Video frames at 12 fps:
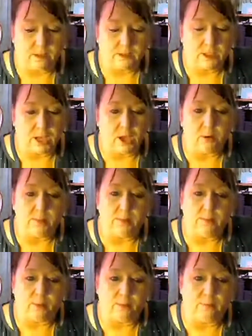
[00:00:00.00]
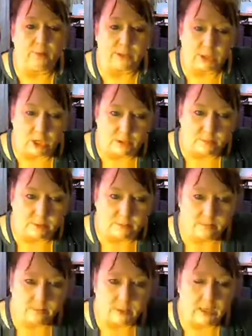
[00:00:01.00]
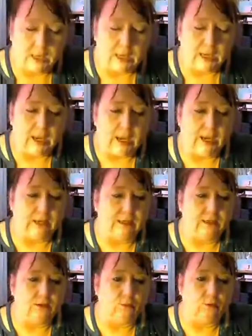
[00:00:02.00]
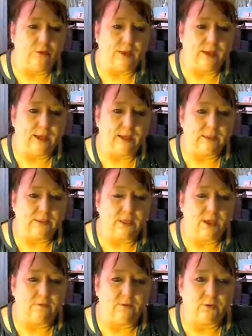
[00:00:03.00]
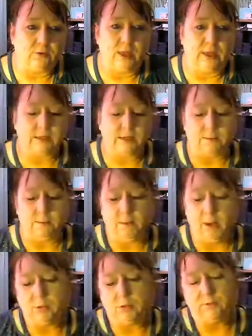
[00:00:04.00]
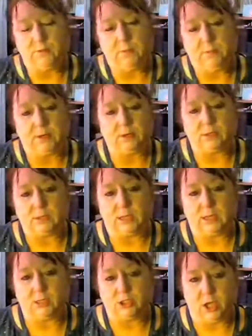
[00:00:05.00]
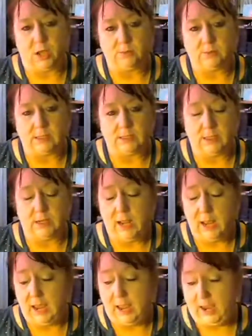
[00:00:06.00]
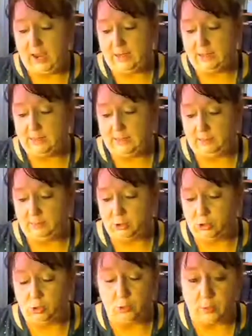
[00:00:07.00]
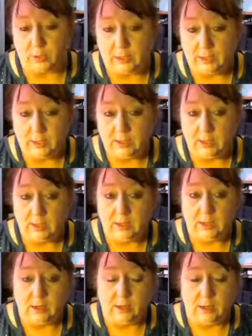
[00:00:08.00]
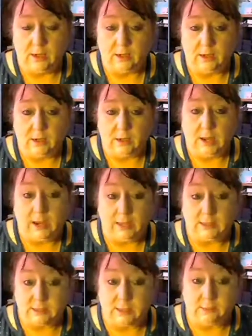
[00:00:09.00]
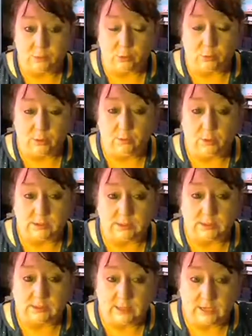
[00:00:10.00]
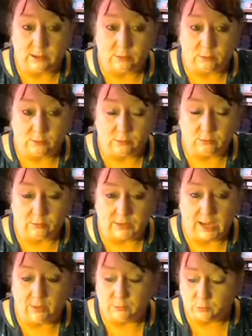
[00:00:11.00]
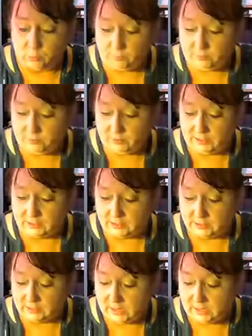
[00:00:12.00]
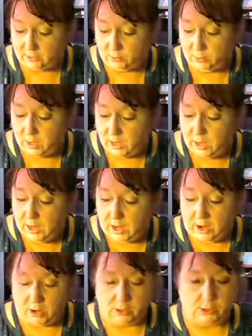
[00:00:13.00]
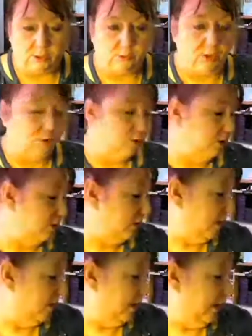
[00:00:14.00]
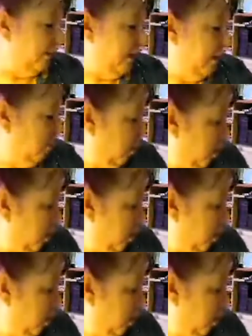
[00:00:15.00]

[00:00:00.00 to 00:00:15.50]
to help improve my shop. And the one thing I discovered, that most of the bigger selling shops that did hand-stamped jewelry was in the title. That was one of the things in the title. I also noticed that they were